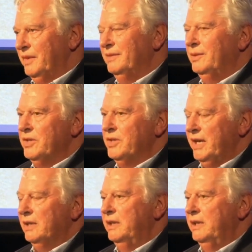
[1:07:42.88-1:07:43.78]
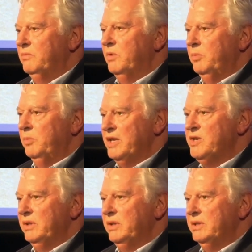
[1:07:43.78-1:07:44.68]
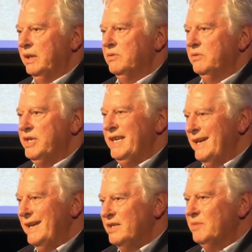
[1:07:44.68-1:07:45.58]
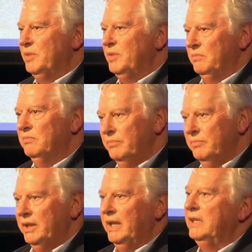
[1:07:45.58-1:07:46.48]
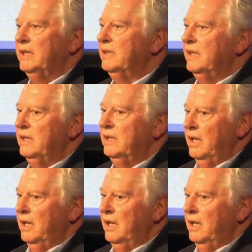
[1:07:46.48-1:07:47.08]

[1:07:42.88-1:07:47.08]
not exactly replace wind tunnels yet, but, but getting there.